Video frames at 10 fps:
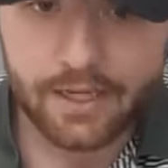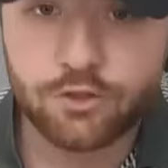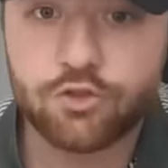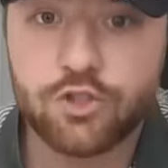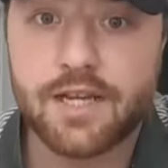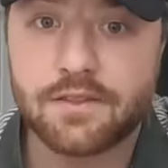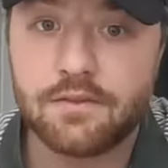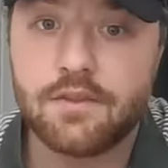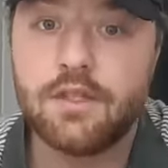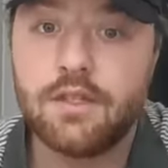Andrew
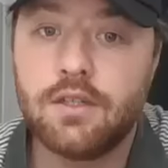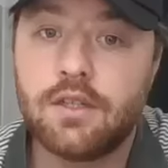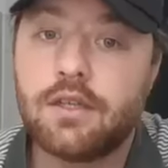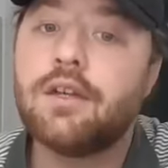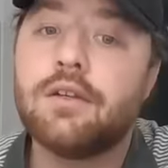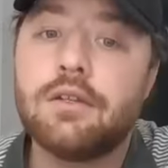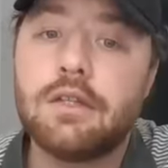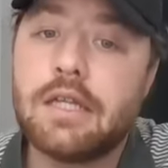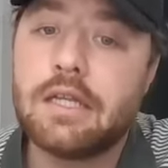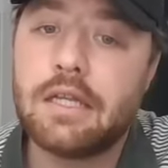Jackson.
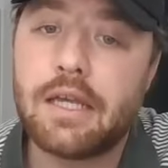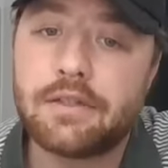He